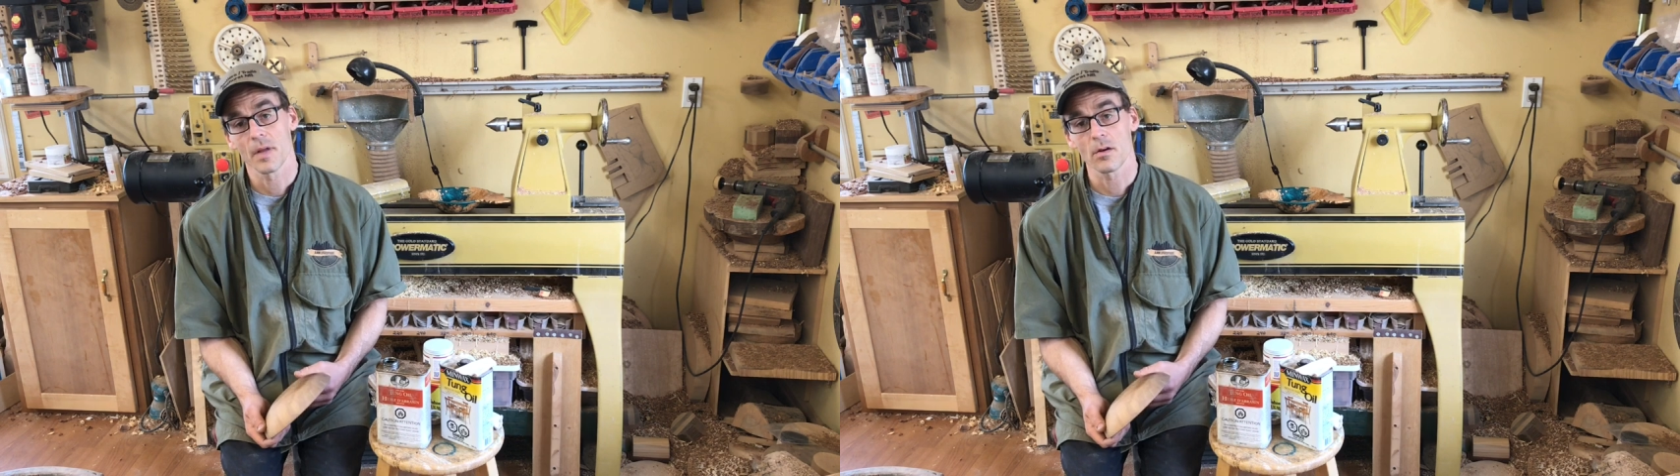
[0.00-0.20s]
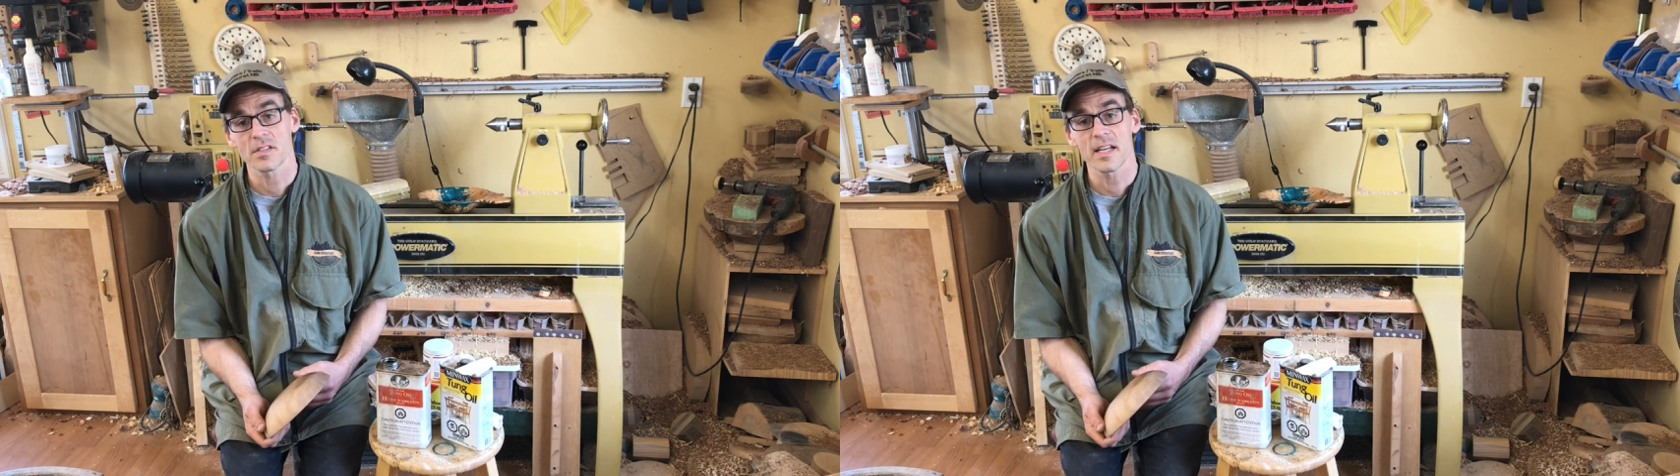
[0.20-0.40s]

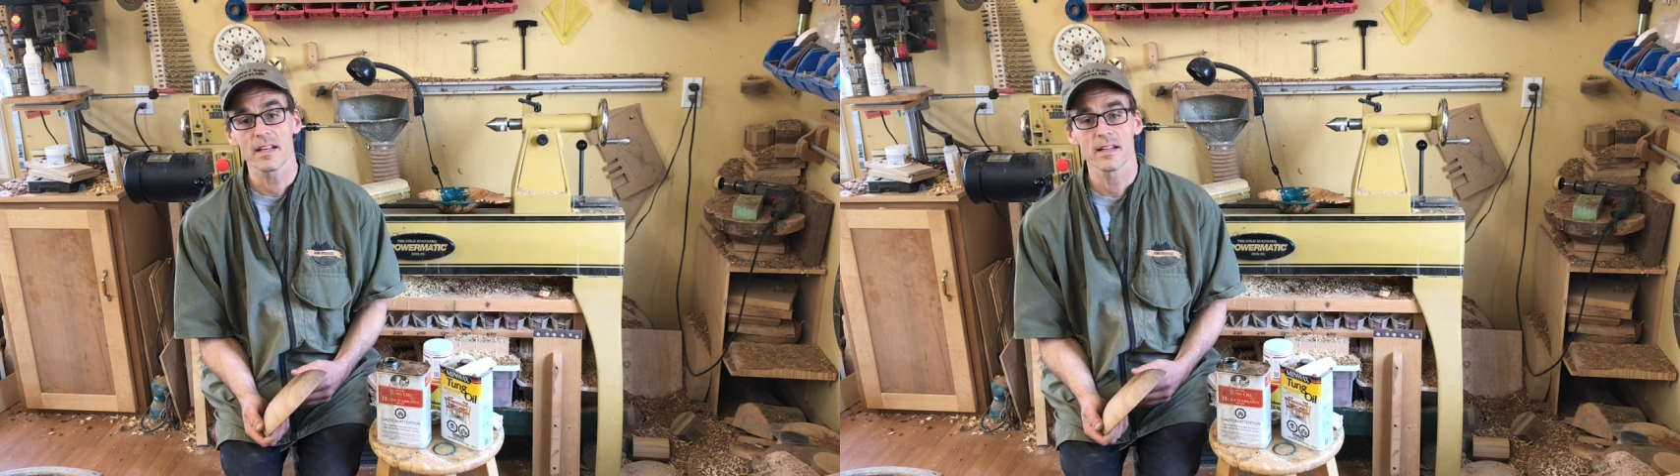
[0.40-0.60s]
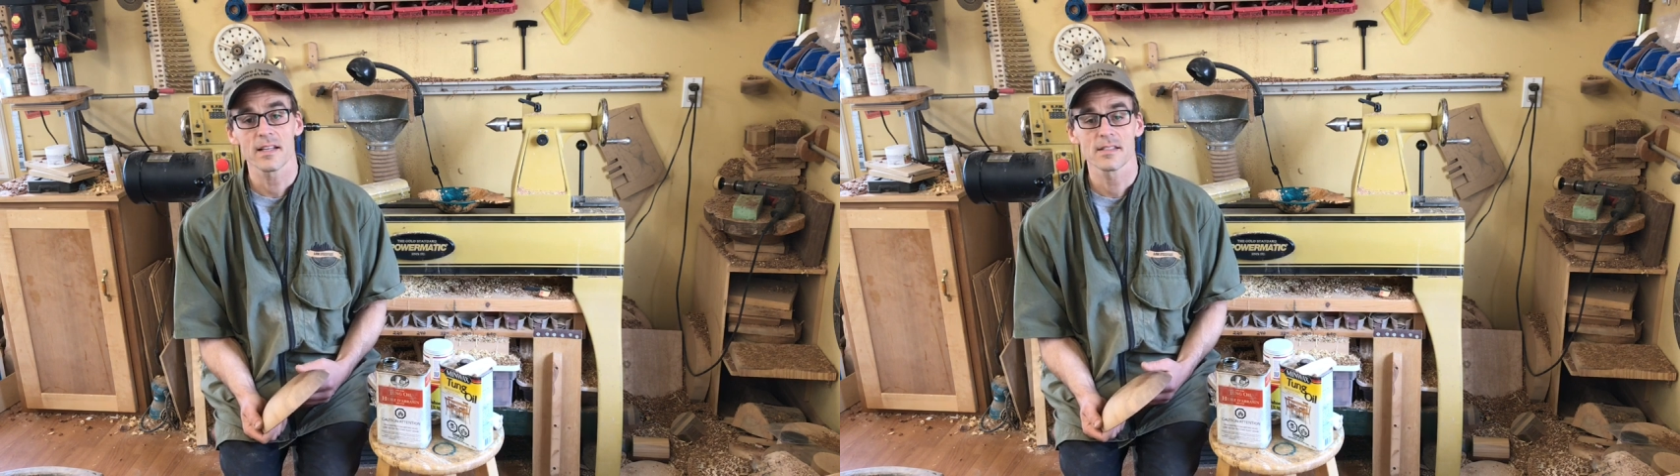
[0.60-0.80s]
Now,
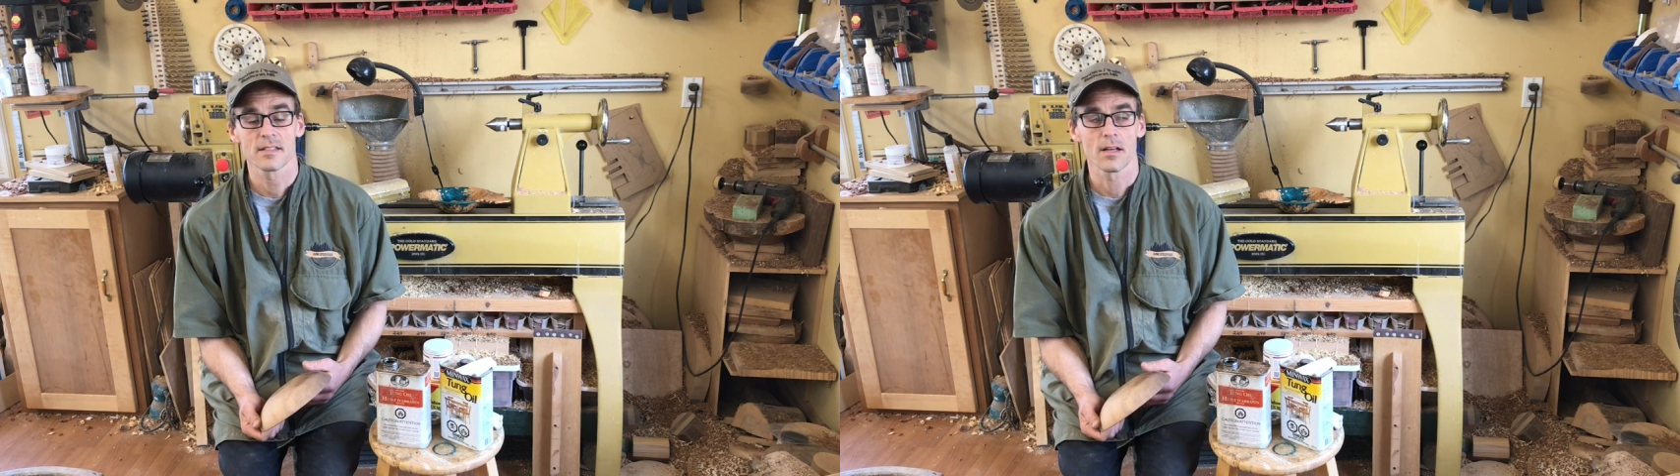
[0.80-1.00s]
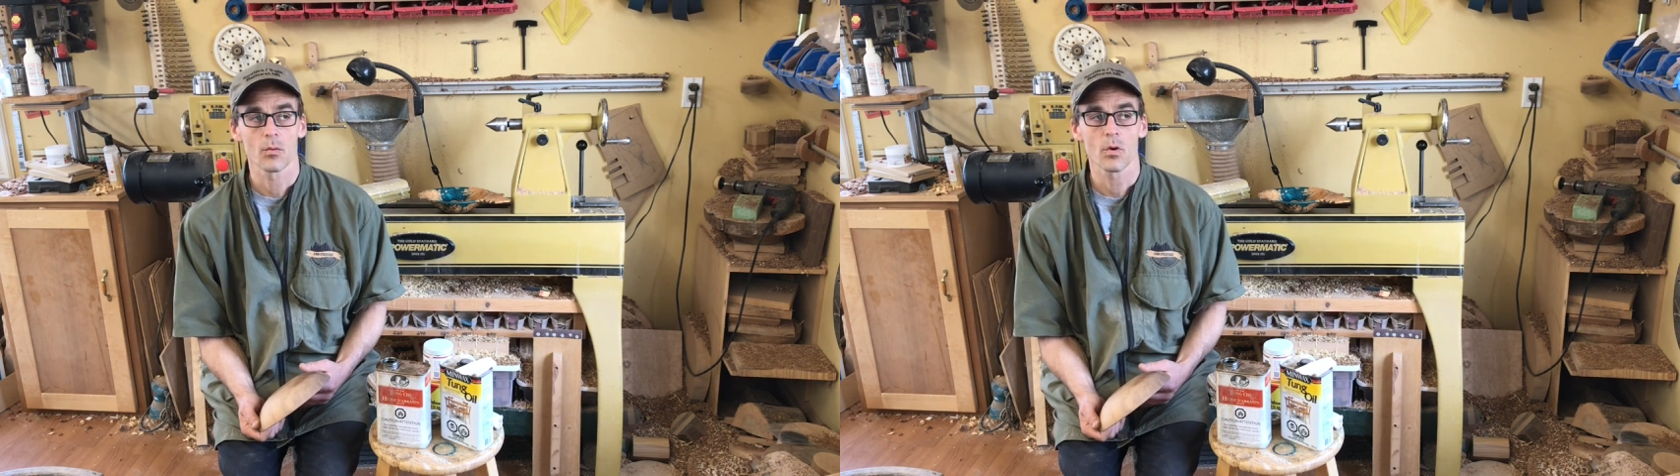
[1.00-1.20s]
saying
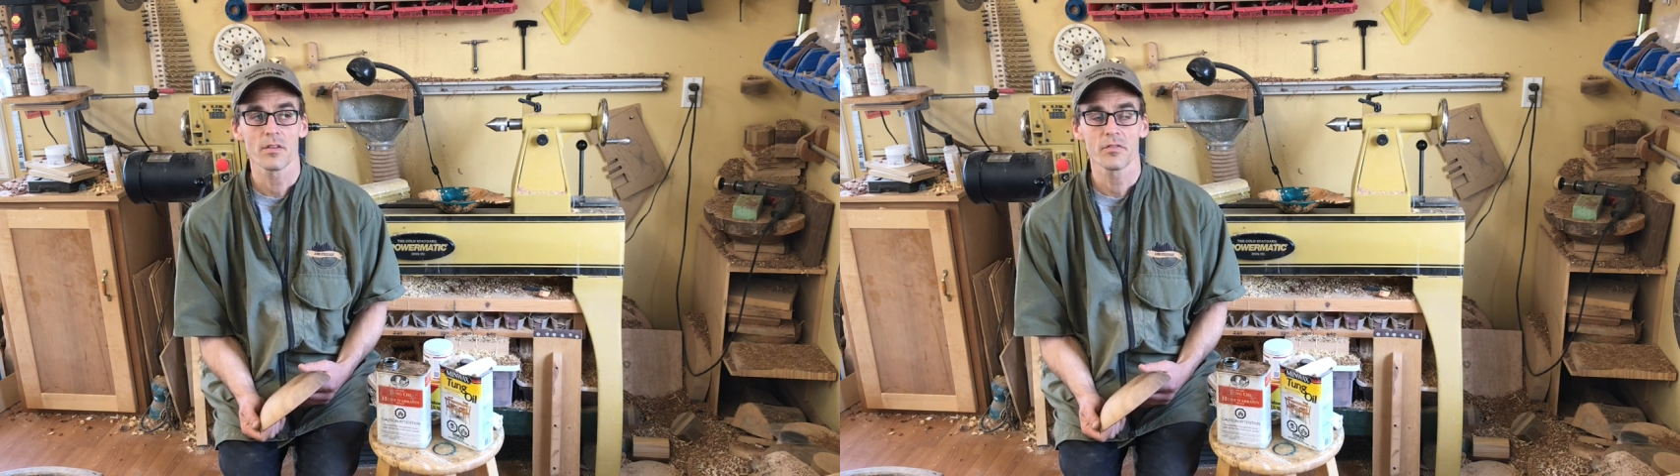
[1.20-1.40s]
this, one